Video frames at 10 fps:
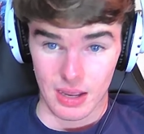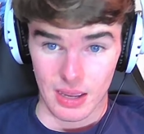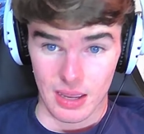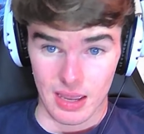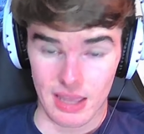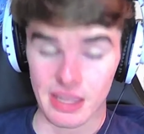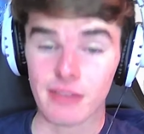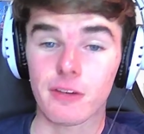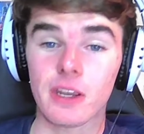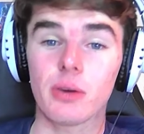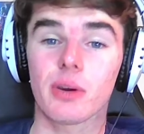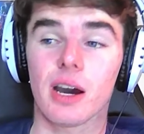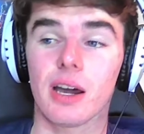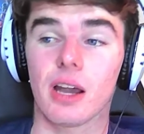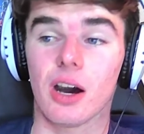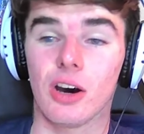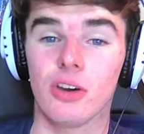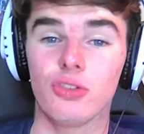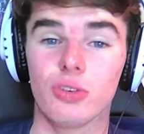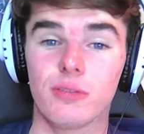And that video got
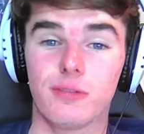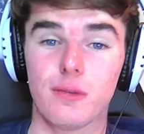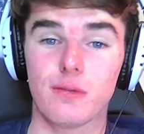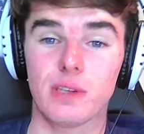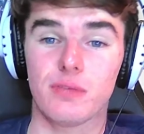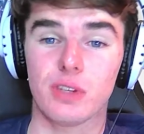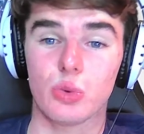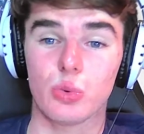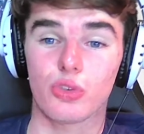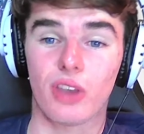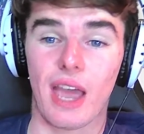150 views.